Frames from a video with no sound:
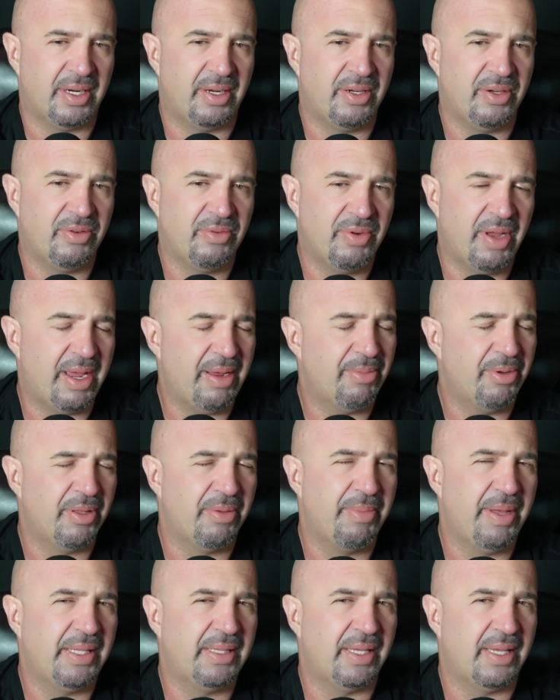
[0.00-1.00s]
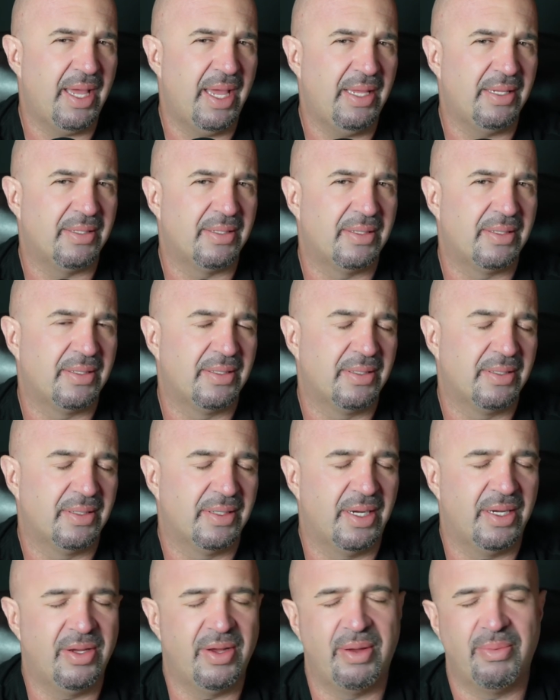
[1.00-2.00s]
Are you able to make the case?
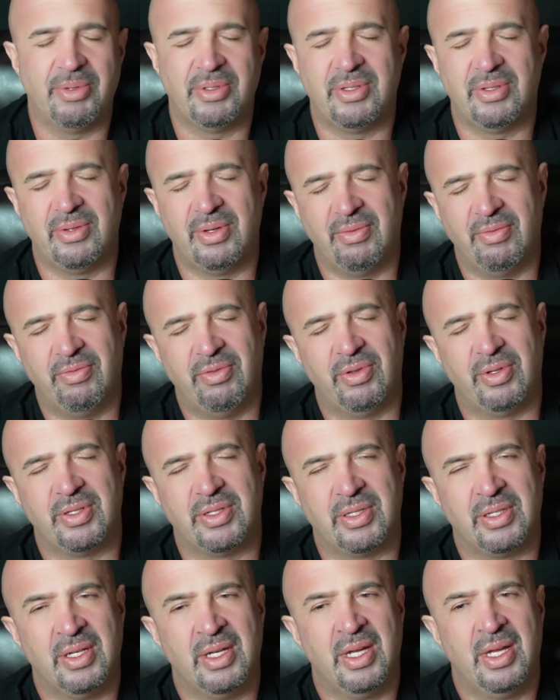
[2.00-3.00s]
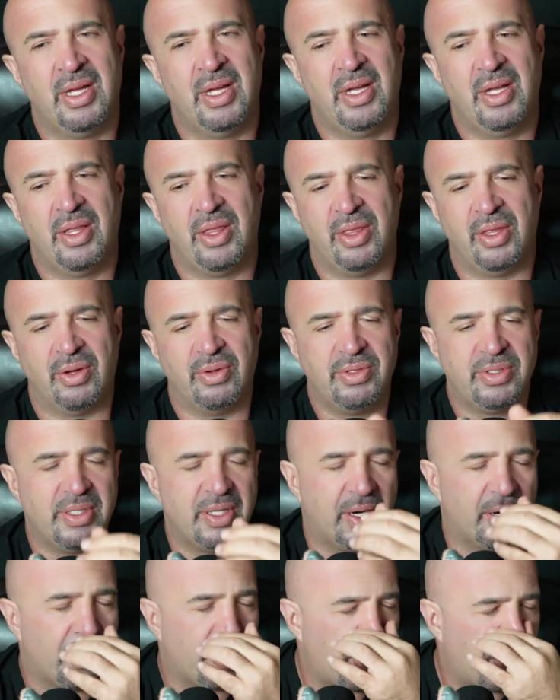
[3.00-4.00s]
Are you able to influence those that
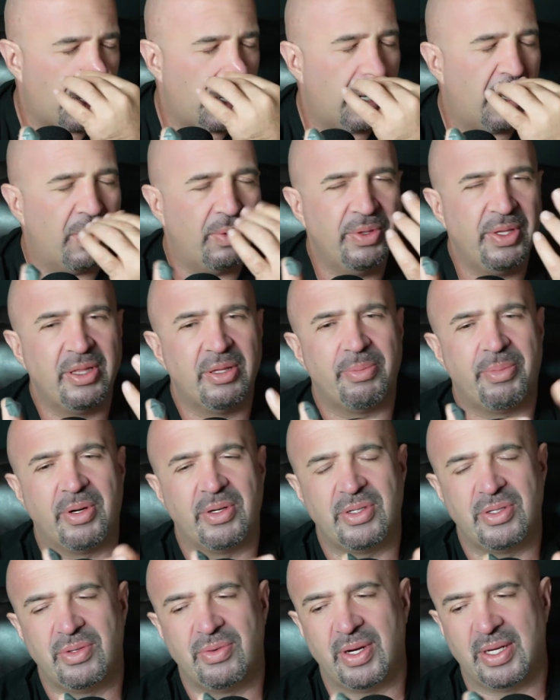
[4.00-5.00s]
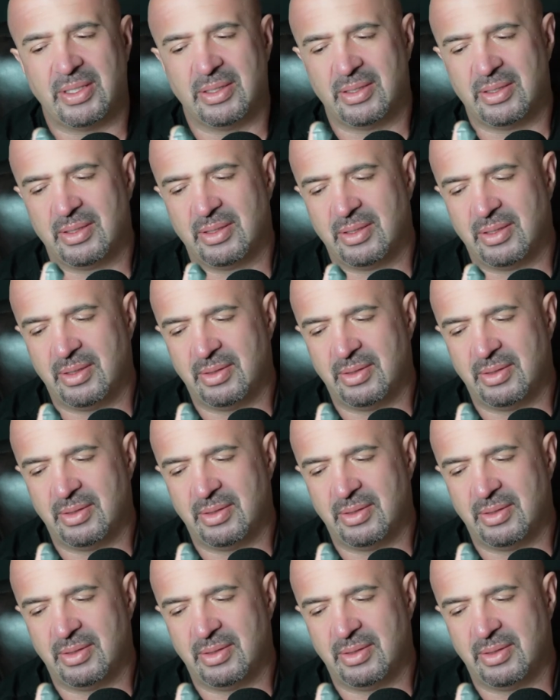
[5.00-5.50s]
are holding the purse strings?